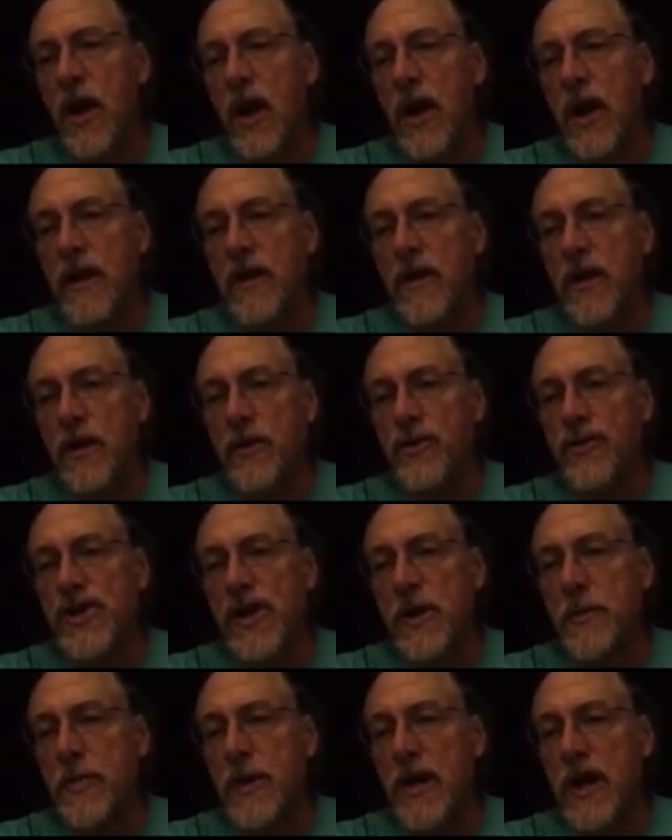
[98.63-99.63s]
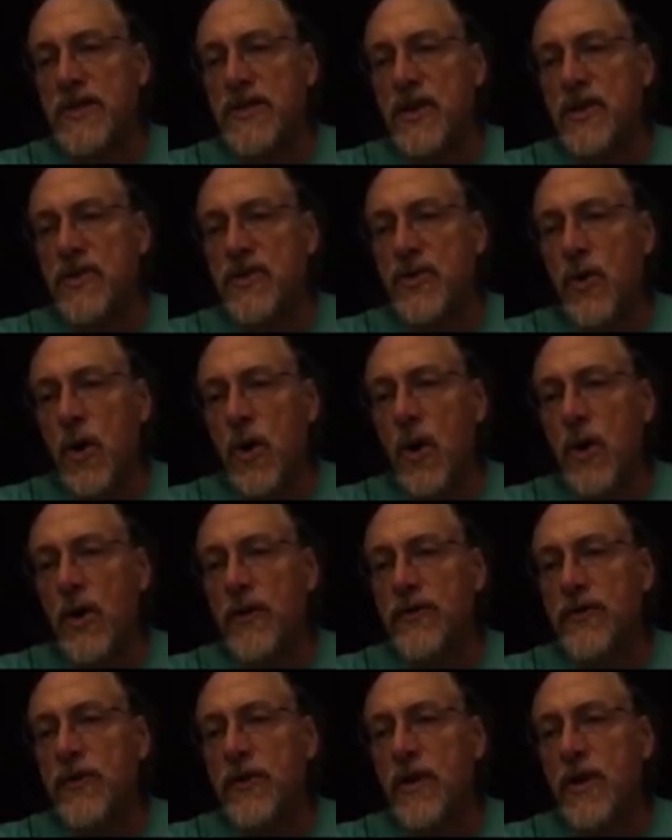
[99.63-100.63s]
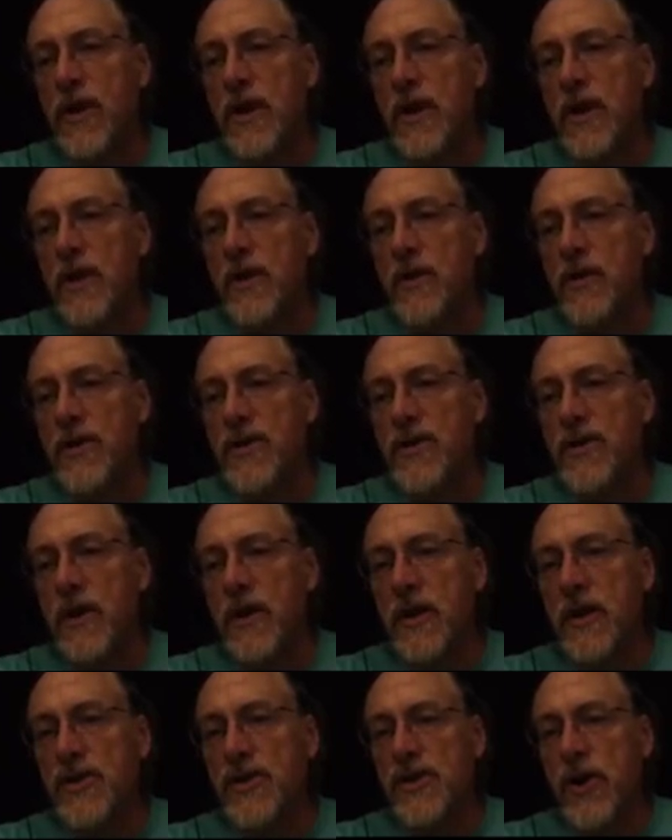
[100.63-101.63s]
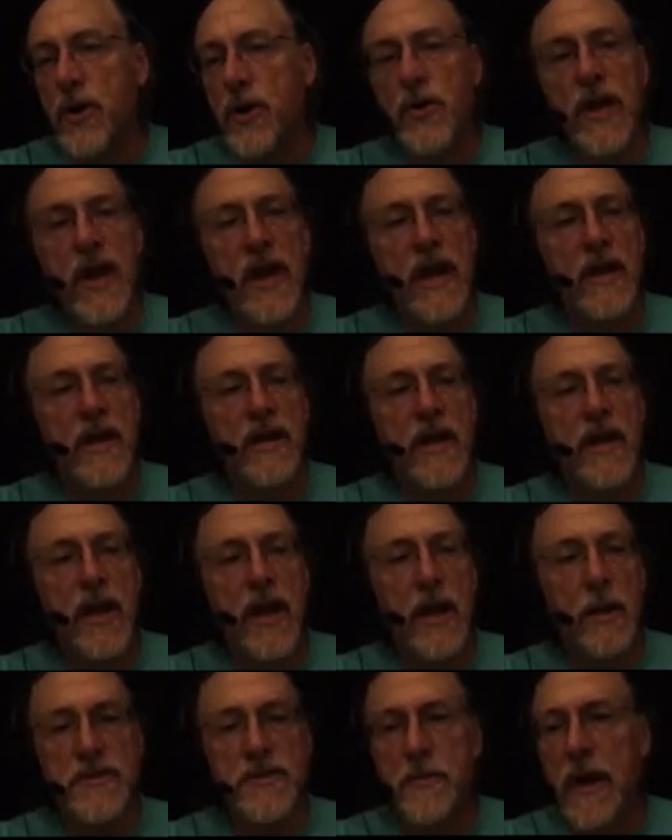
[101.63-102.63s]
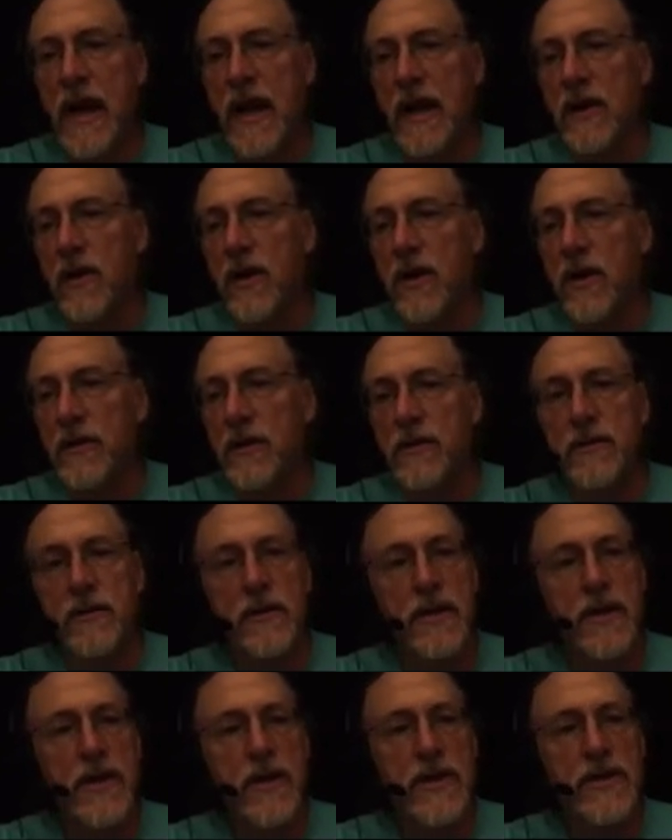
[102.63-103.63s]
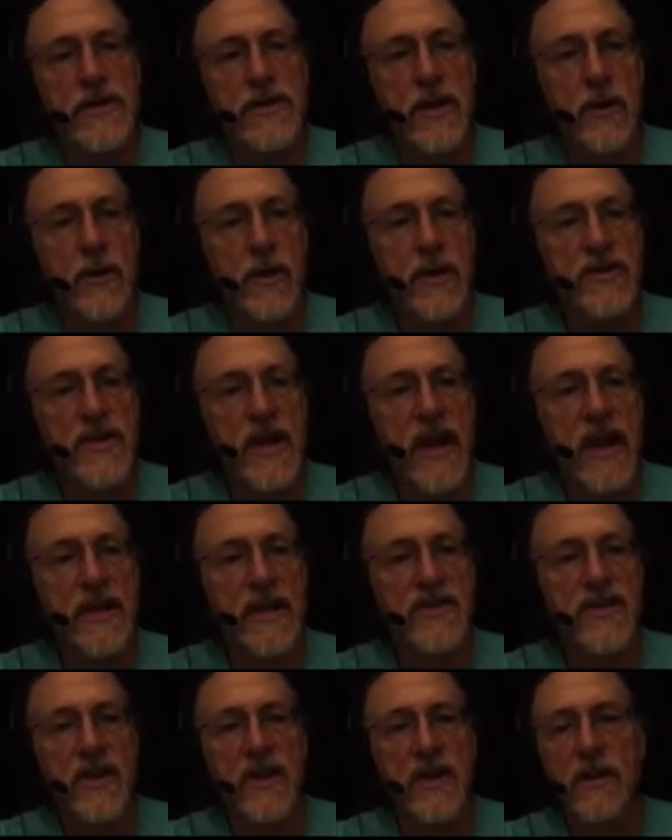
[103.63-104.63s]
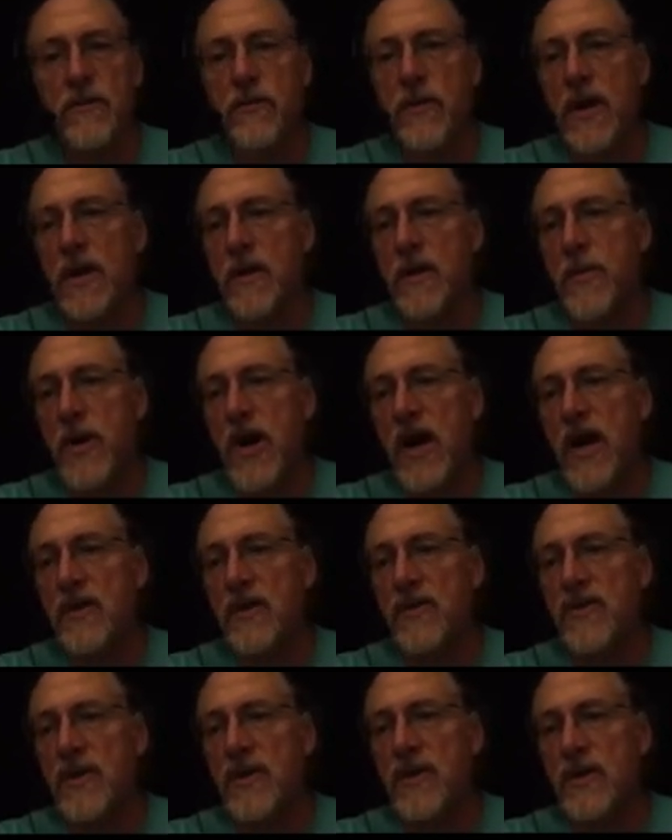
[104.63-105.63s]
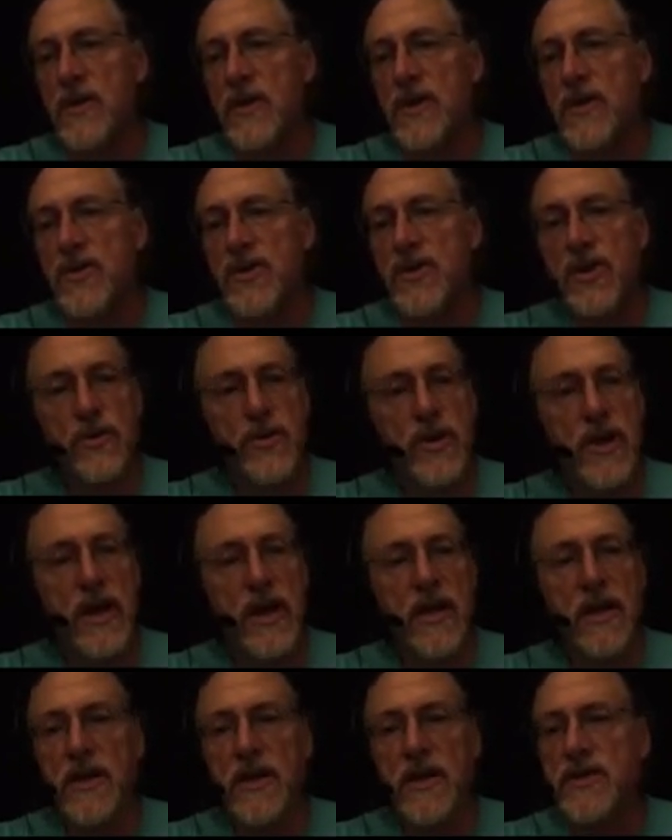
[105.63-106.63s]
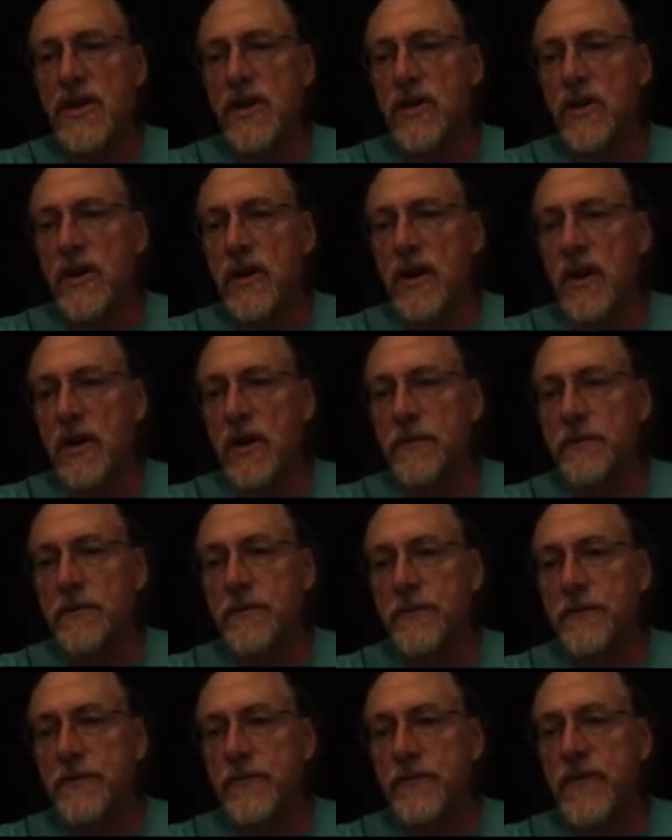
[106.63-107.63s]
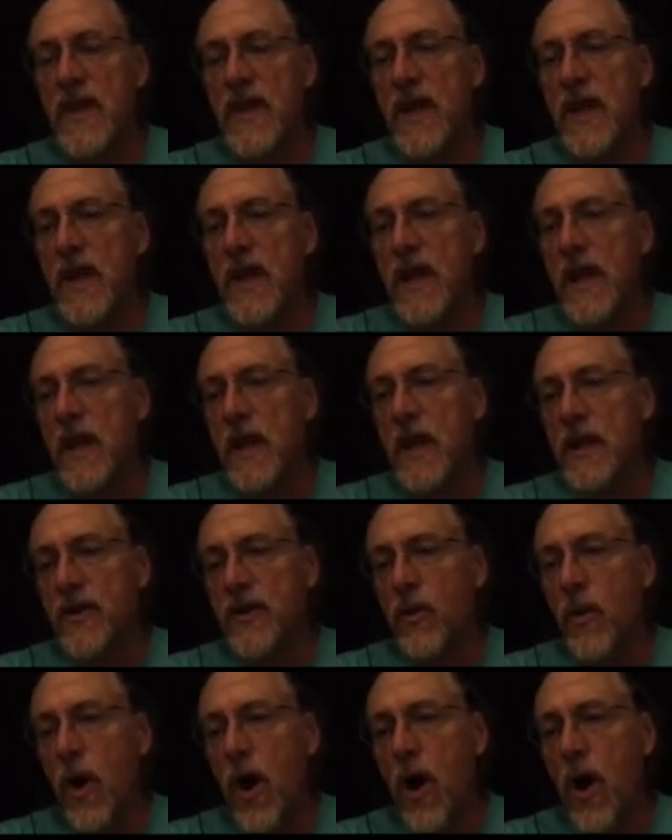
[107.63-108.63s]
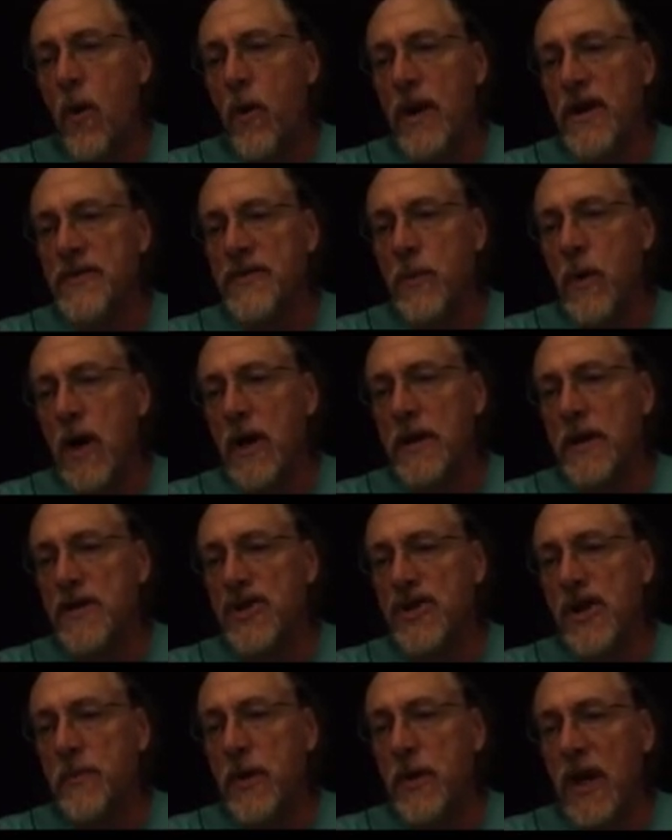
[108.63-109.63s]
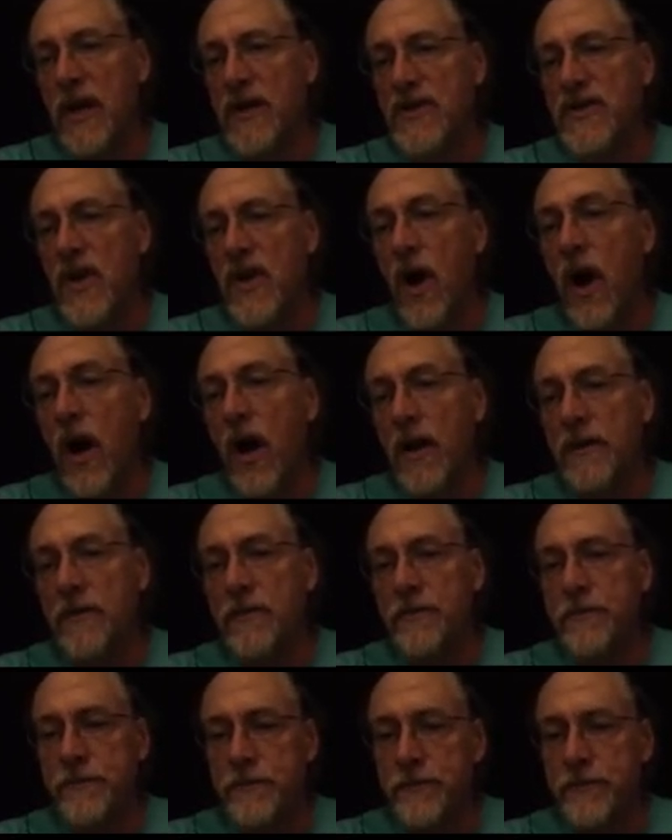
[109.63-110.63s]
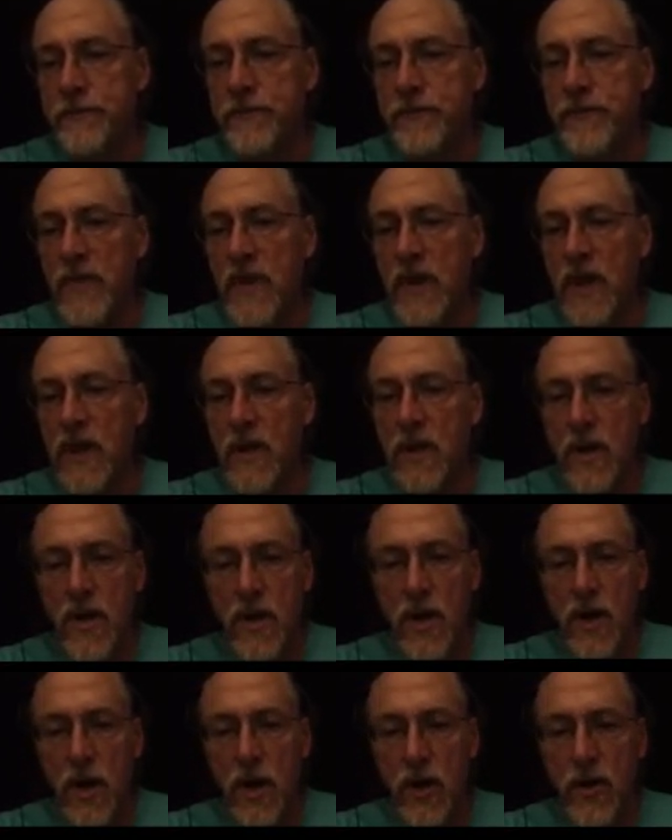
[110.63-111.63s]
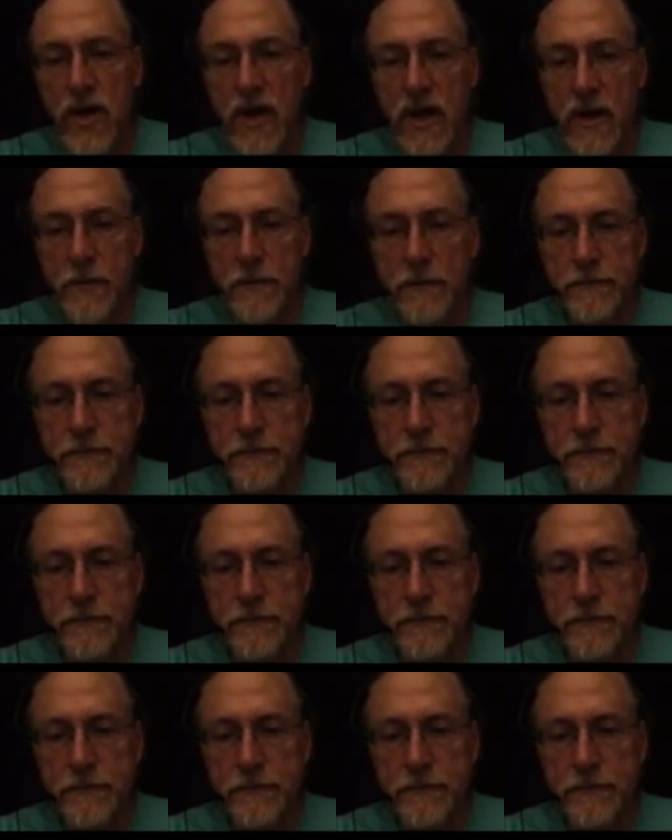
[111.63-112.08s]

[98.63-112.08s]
and under GPS controls, you just click show data and it comes back on. So it's X to get rid of the box, show data to turn it on. And you always want the GPS on. Okay.